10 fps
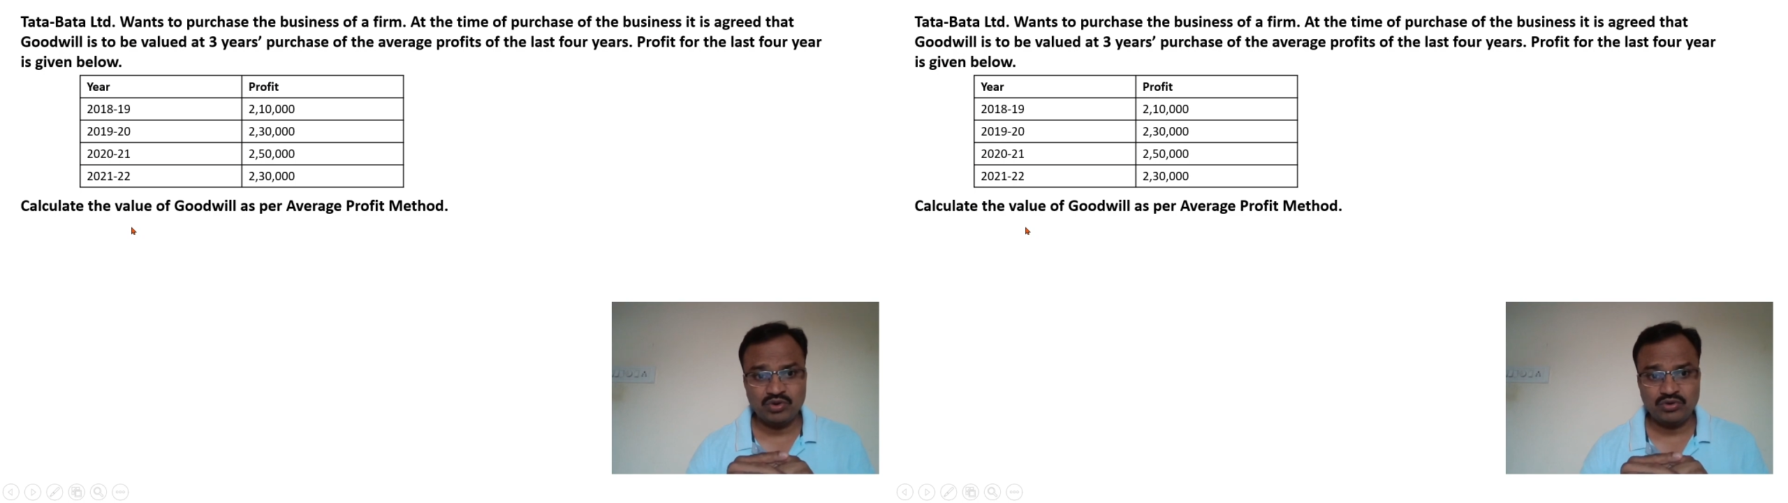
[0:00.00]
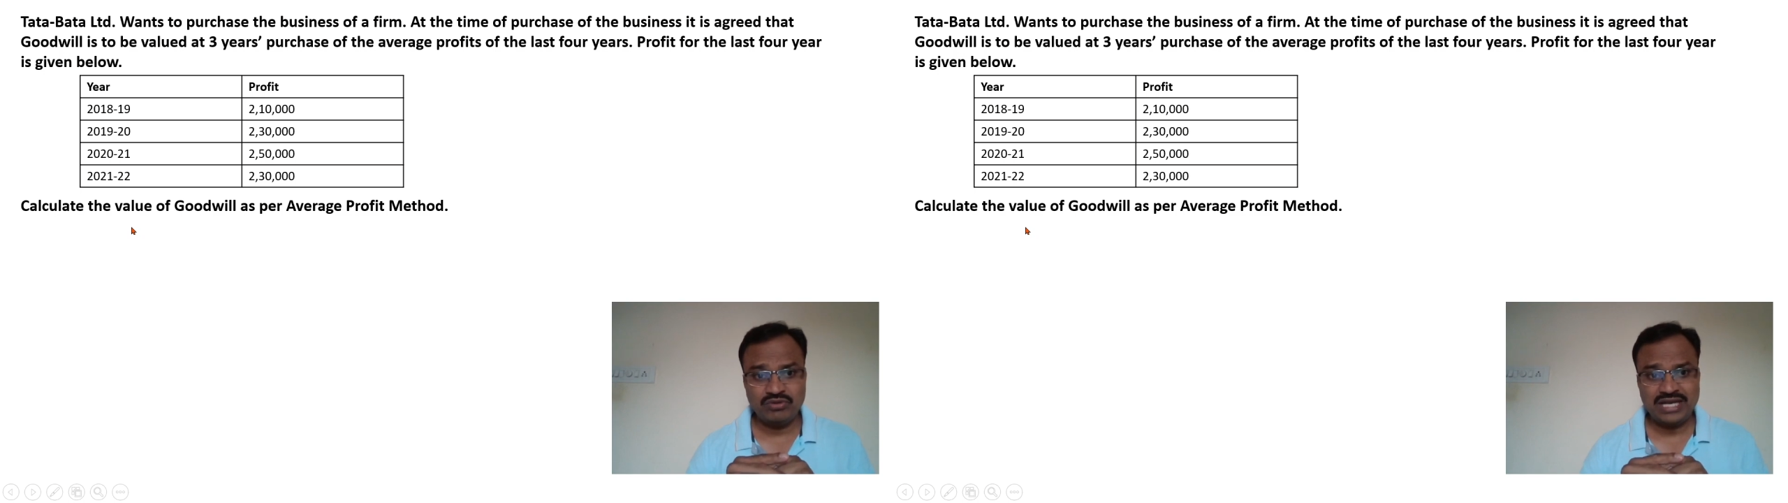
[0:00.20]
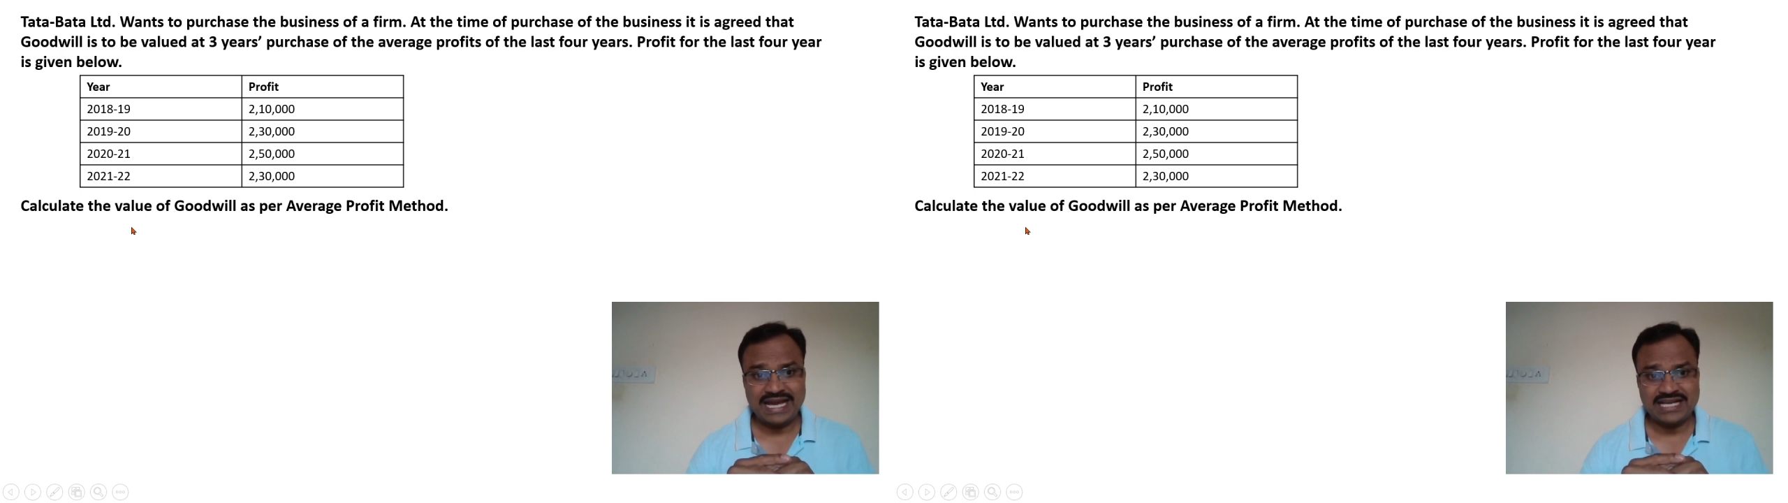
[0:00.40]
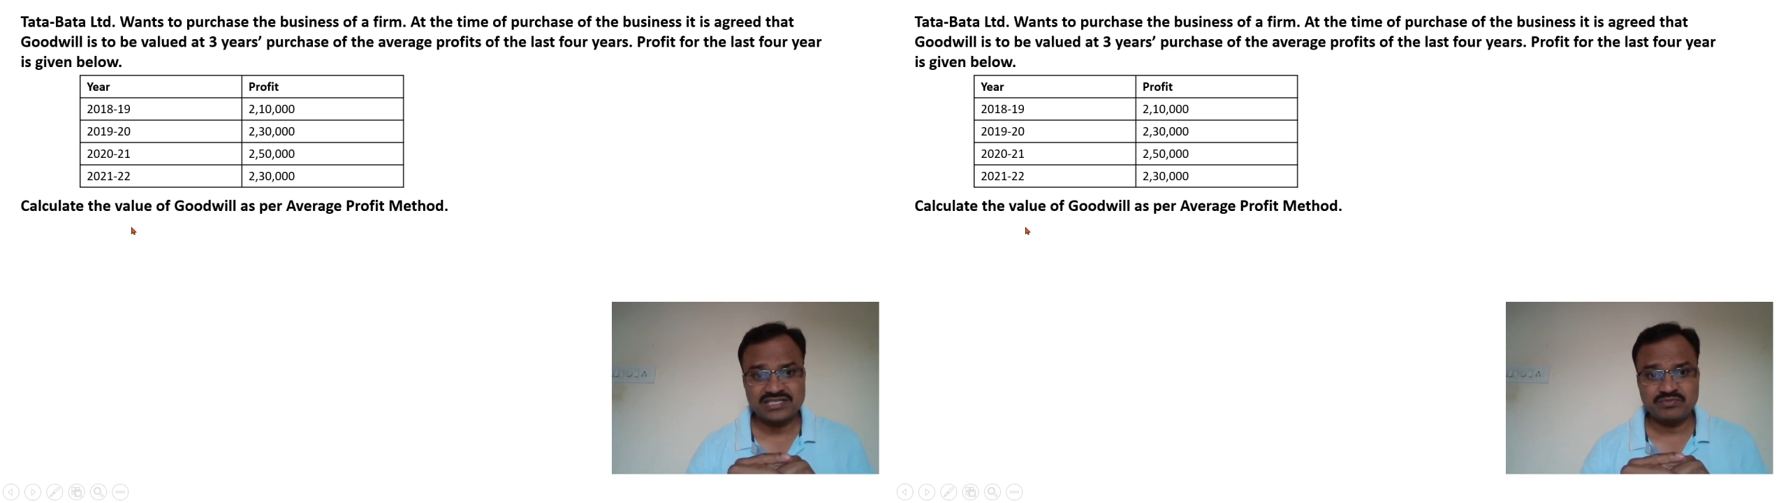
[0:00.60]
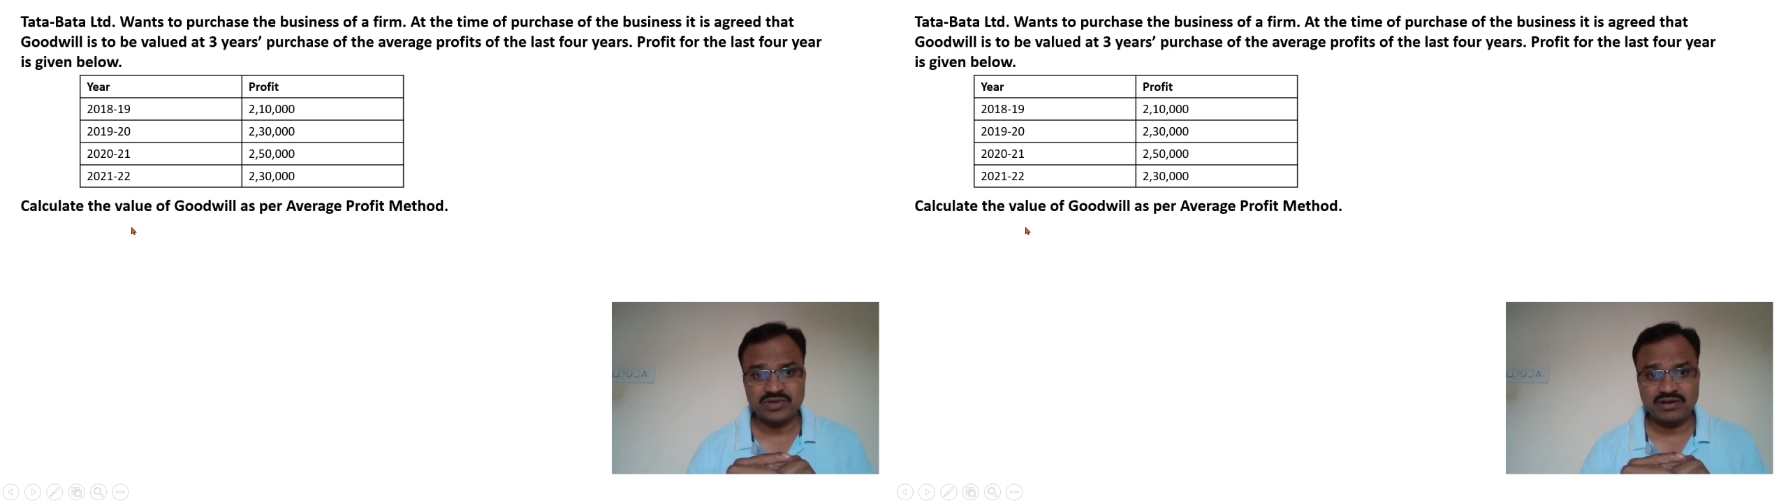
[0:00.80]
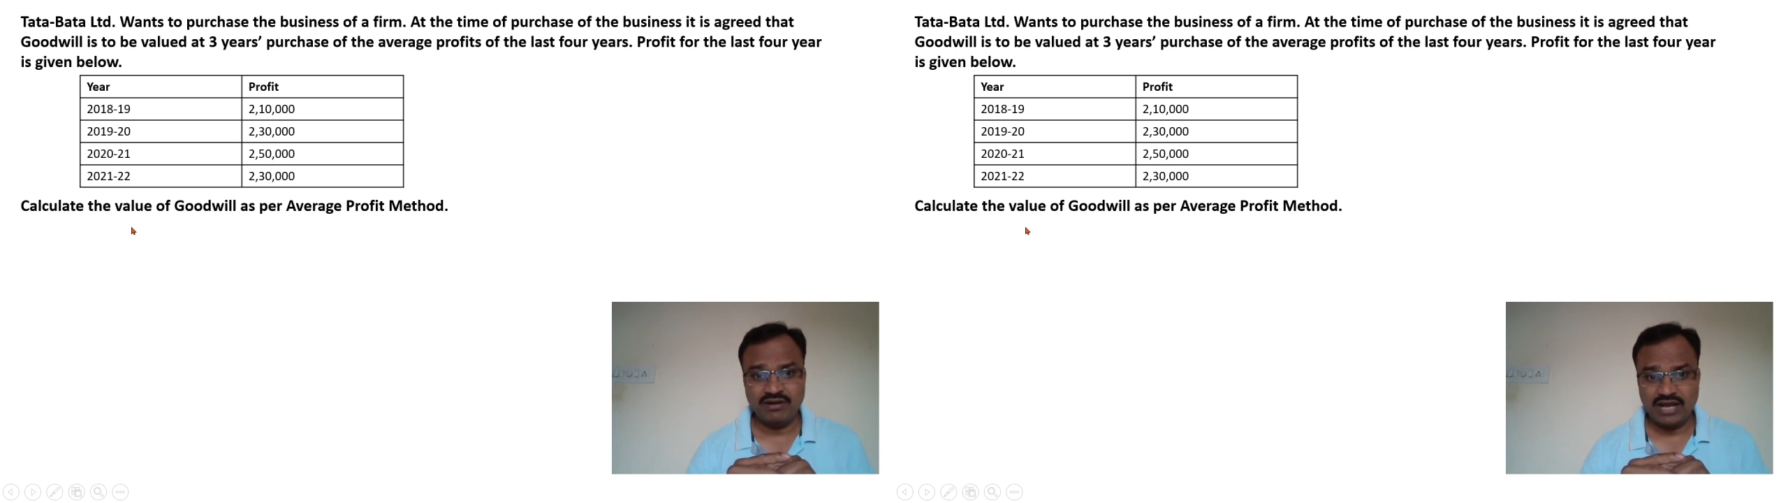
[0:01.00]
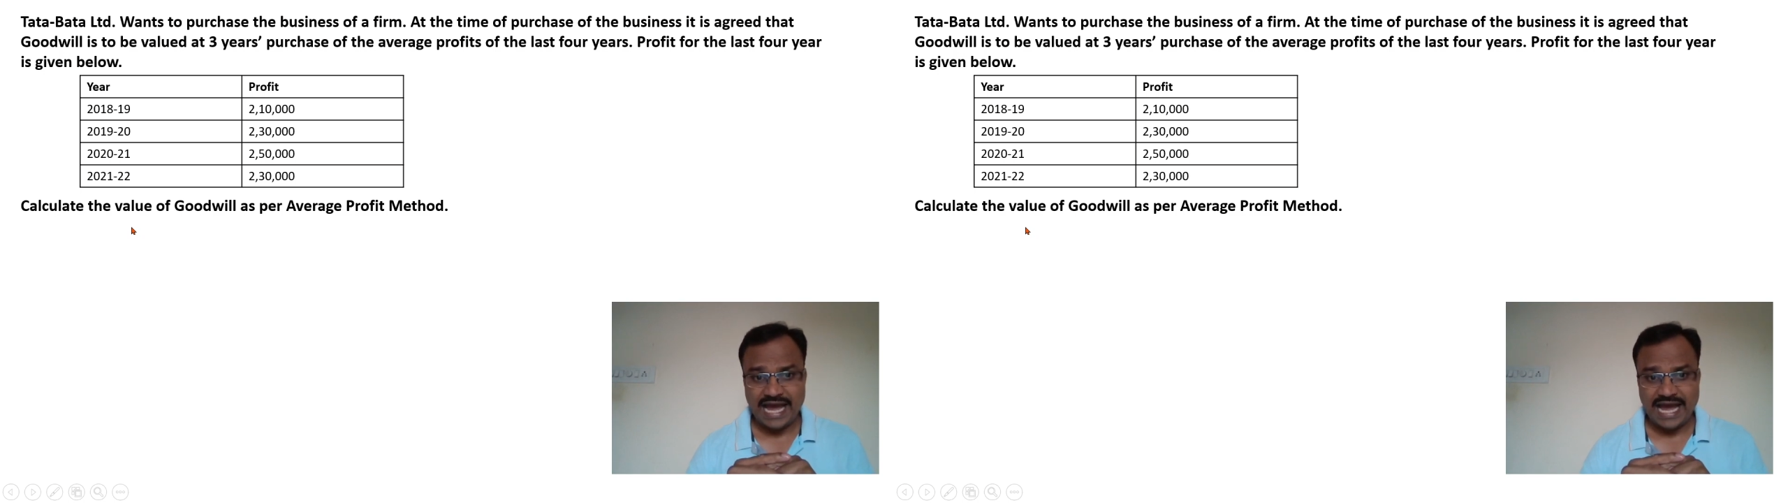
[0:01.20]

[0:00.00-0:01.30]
goodwill as per